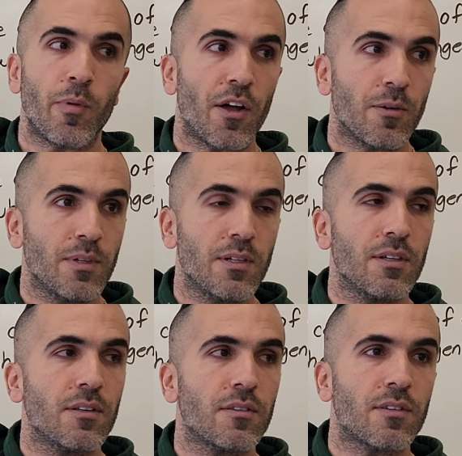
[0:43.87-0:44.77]
bottom
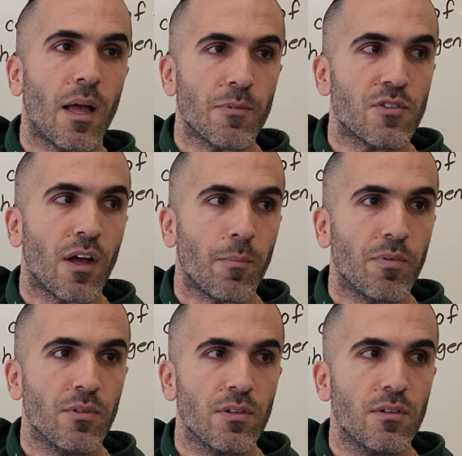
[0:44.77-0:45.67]
times the top.
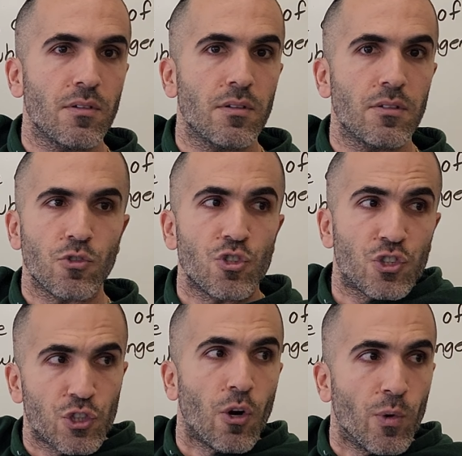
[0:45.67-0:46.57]
So you
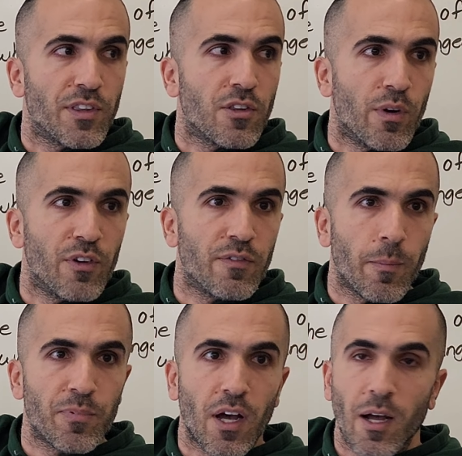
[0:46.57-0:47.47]
just start with the derivative of the